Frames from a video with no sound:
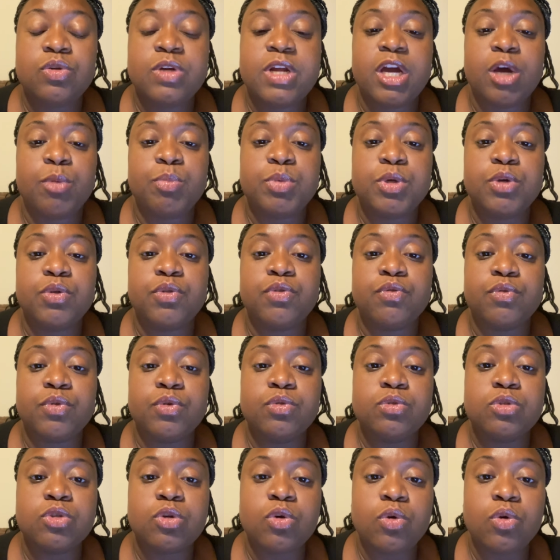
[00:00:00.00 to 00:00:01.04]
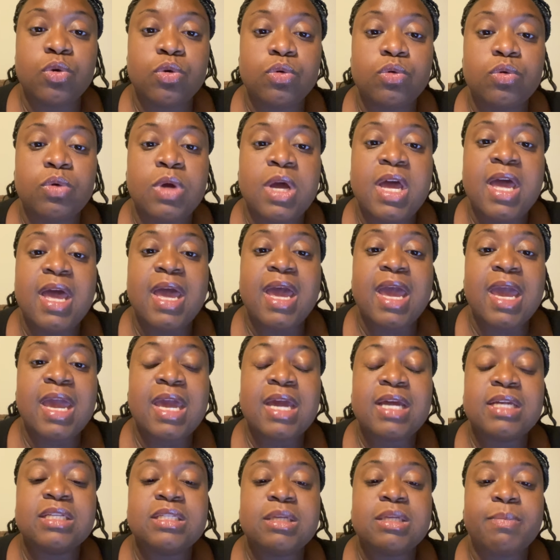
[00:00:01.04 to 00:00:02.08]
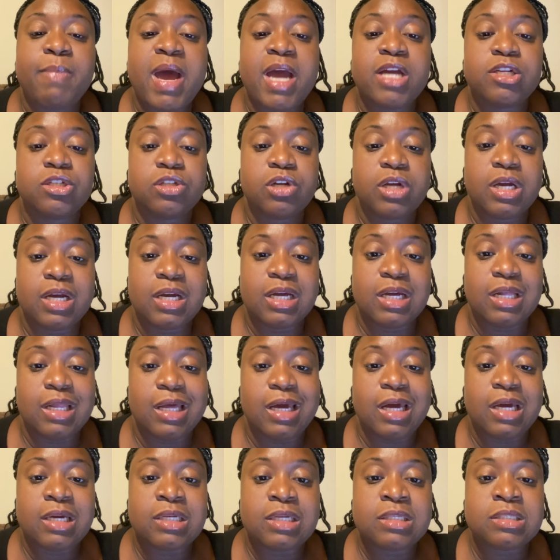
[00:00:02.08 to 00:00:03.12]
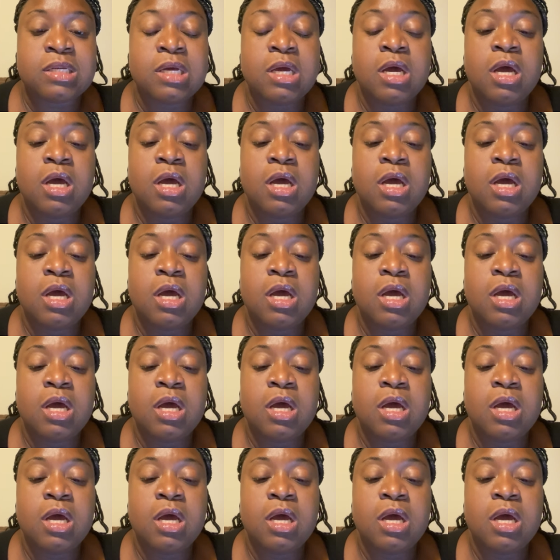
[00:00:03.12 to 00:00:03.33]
to help you through school and to pass your NCLEX.